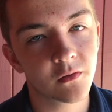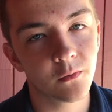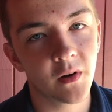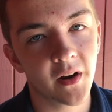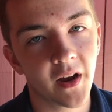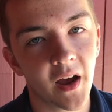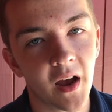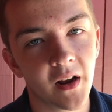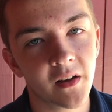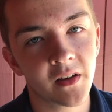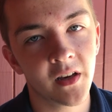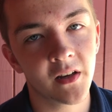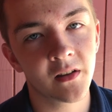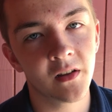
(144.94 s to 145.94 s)
I
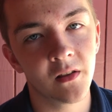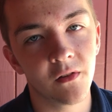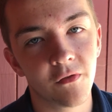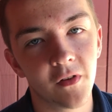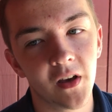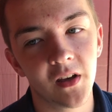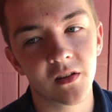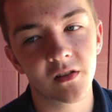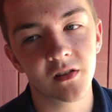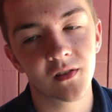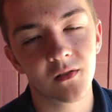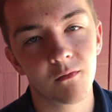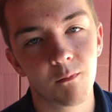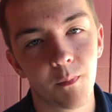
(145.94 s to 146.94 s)
got kicked in the
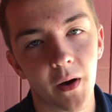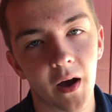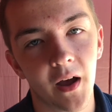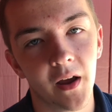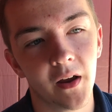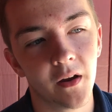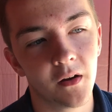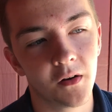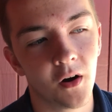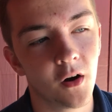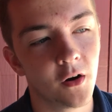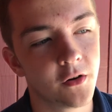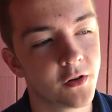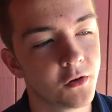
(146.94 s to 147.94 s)
face by a
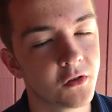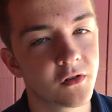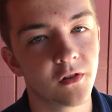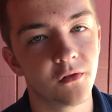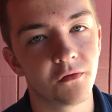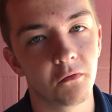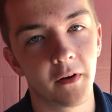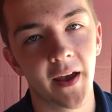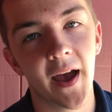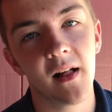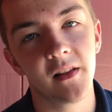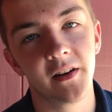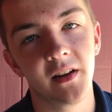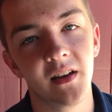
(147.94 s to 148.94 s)
hard dose of
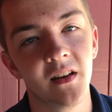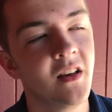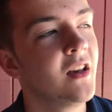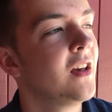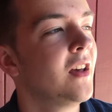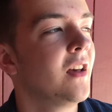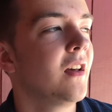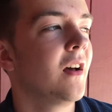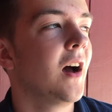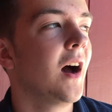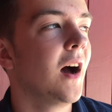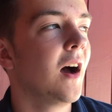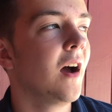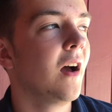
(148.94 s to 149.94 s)
reality,
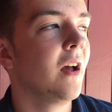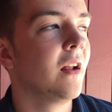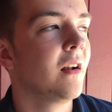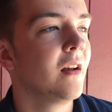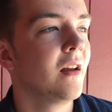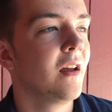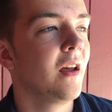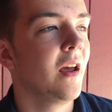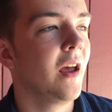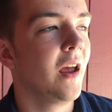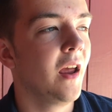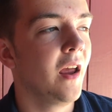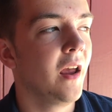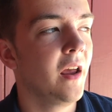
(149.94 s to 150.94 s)

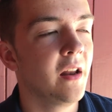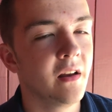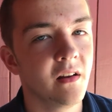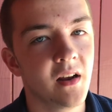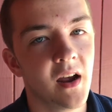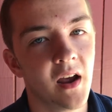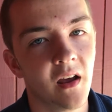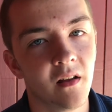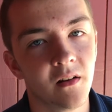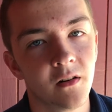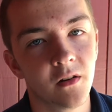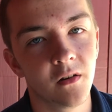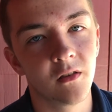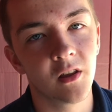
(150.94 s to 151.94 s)
and yeah,
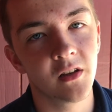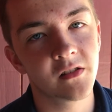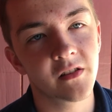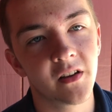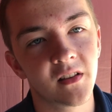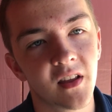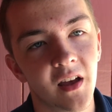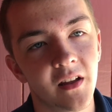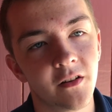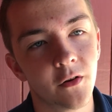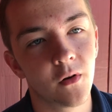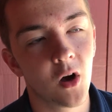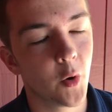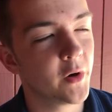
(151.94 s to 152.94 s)
good things like that
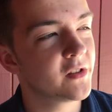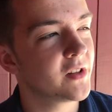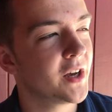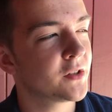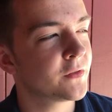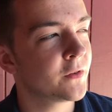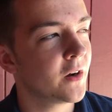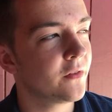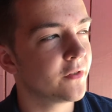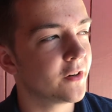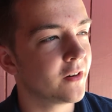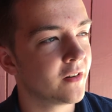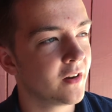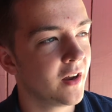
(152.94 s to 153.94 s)
don't always last
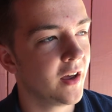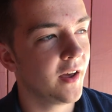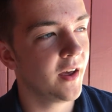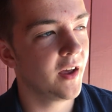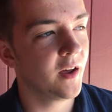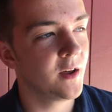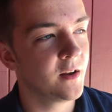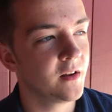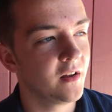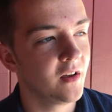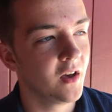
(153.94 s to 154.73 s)
forever, and